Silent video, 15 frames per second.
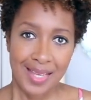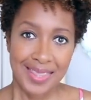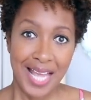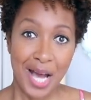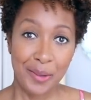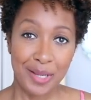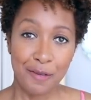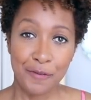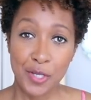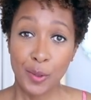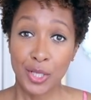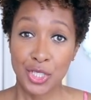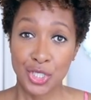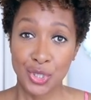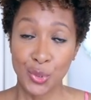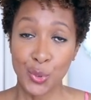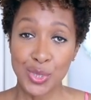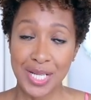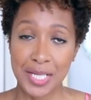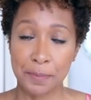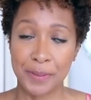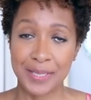Now, if you are
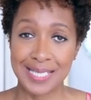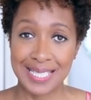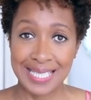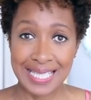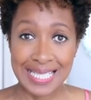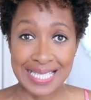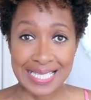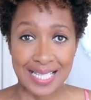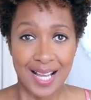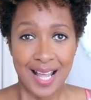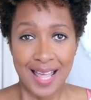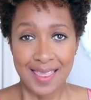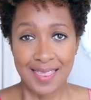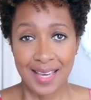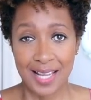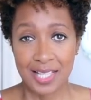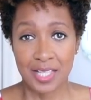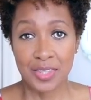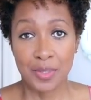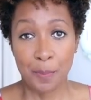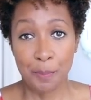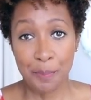short and petite
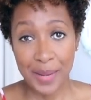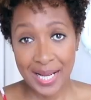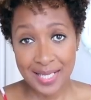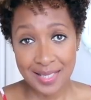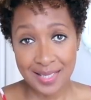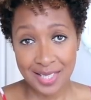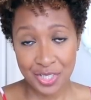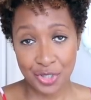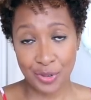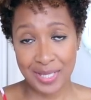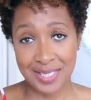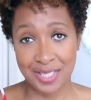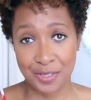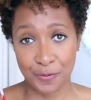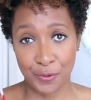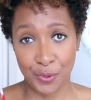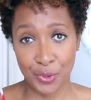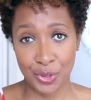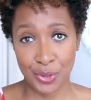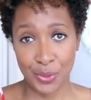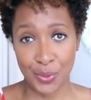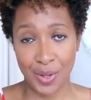then the best dresses for
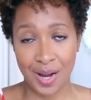you